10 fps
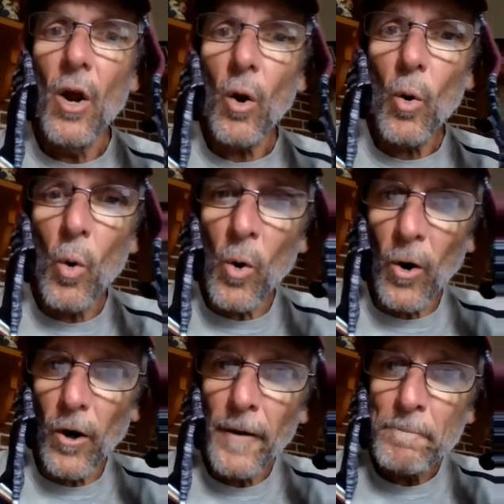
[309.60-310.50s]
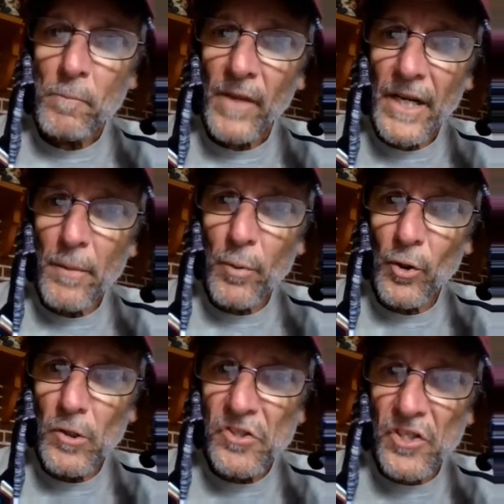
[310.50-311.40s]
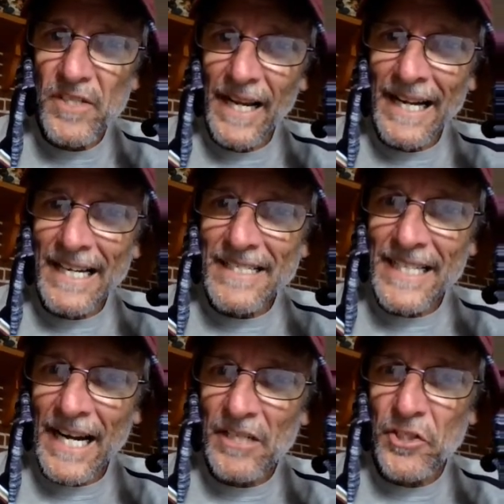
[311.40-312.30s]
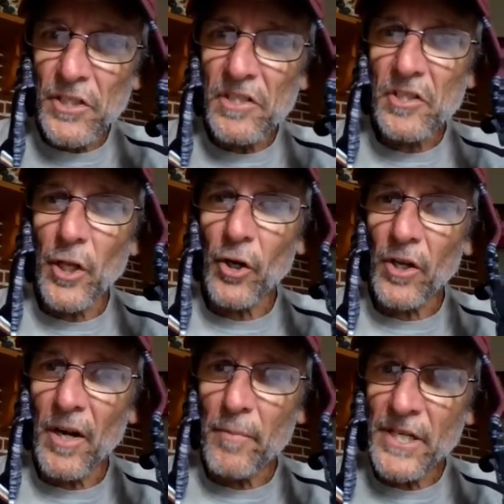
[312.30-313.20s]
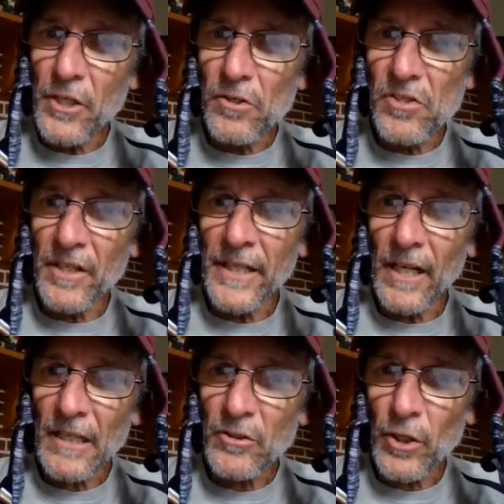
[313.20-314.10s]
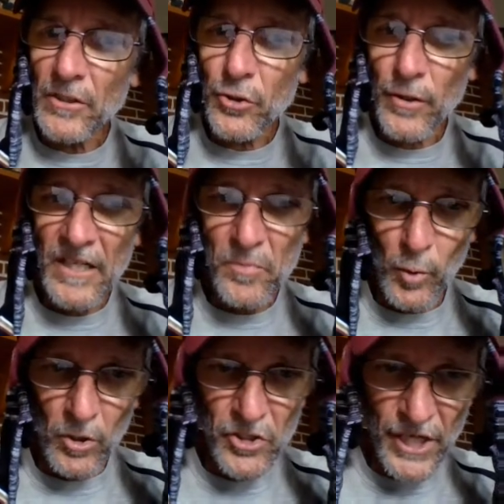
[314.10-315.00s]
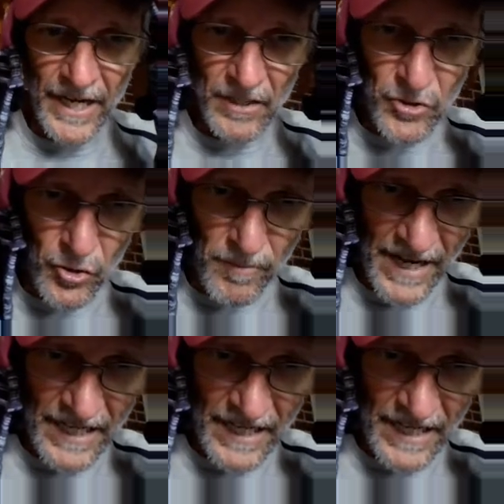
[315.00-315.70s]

Or it produces NADHs that are going to be used in the electron transport chain to make